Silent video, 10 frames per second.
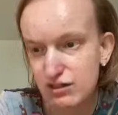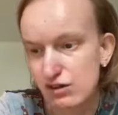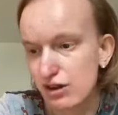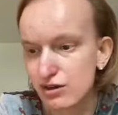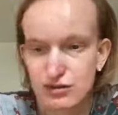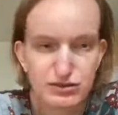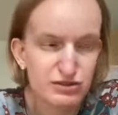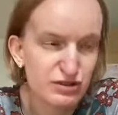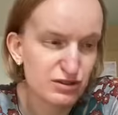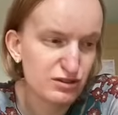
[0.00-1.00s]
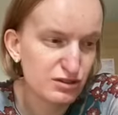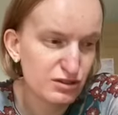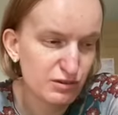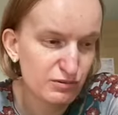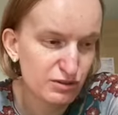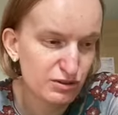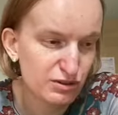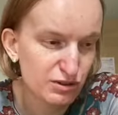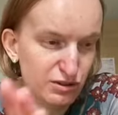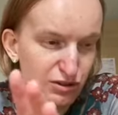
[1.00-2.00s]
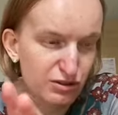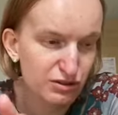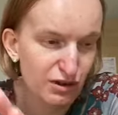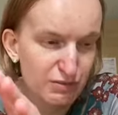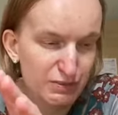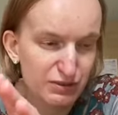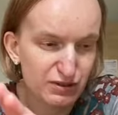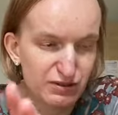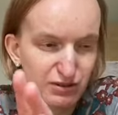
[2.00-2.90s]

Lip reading: closed because you don't want suds and soap and